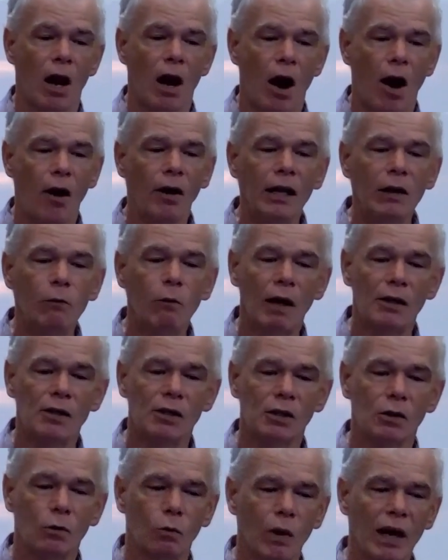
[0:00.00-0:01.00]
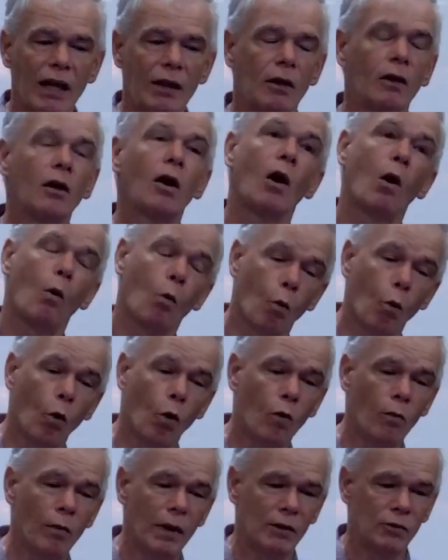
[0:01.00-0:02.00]
only once the weather got
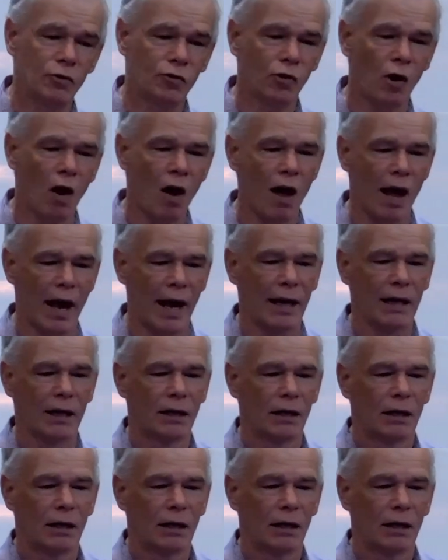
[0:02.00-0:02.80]
warm and dry.